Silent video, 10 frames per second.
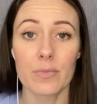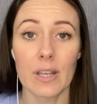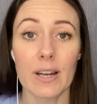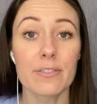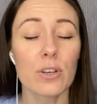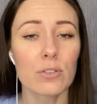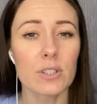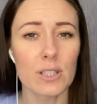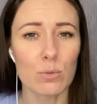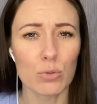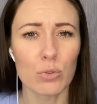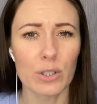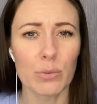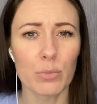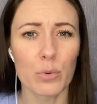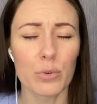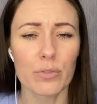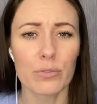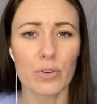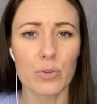And I felt that this was really
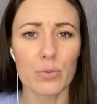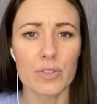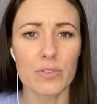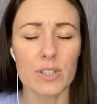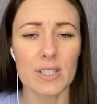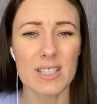important for those of us,